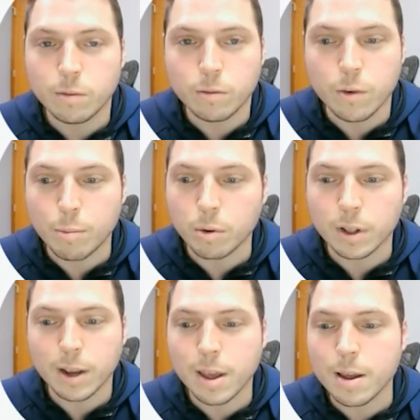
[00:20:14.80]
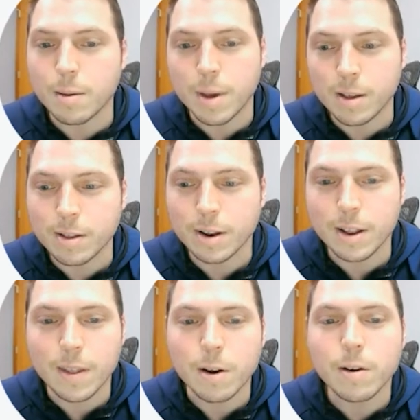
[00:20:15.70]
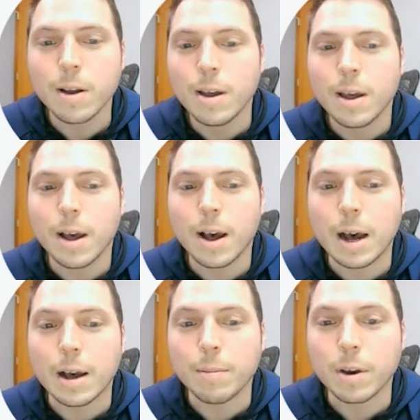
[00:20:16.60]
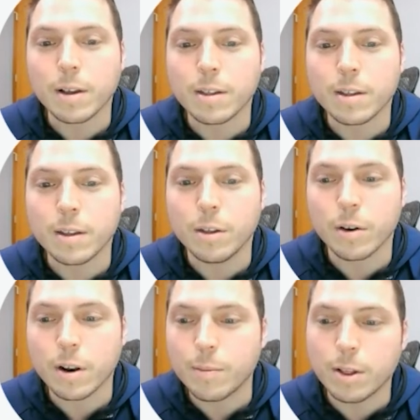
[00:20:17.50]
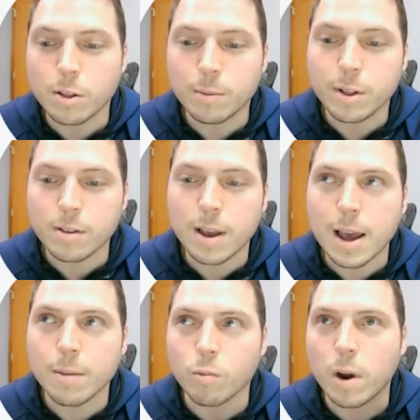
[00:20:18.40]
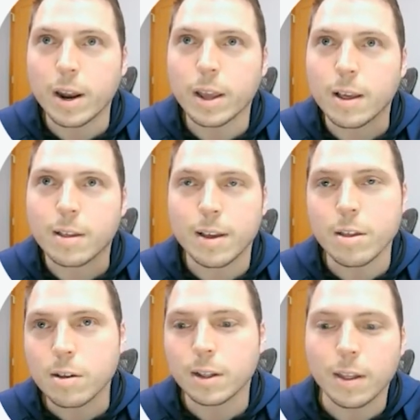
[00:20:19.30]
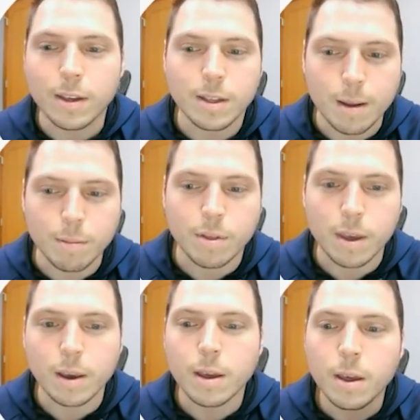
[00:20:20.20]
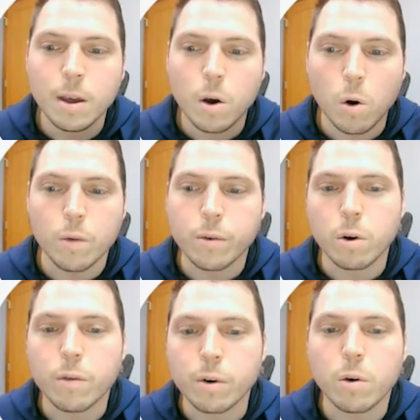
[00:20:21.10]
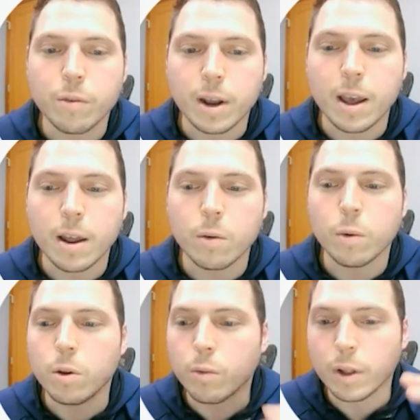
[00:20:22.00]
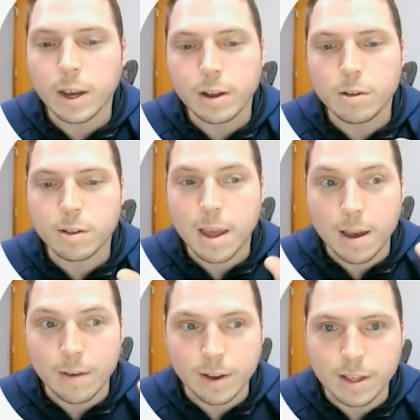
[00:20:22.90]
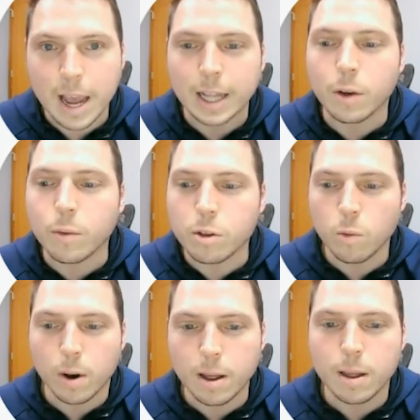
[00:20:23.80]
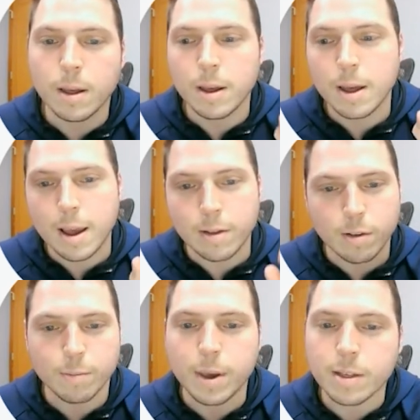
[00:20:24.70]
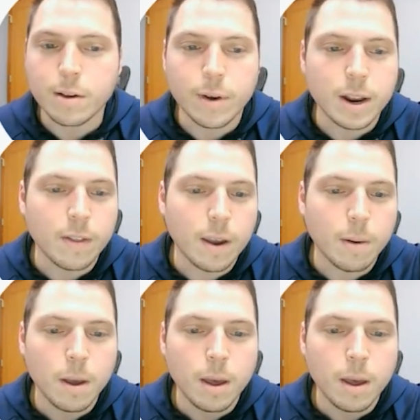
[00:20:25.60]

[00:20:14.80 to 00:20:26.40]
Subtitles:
triple click it and paste it in there, because you're going to spend so much time writing essentially the same thing over and over and over again, when you really can just have exactly what you want and just paste it right in there.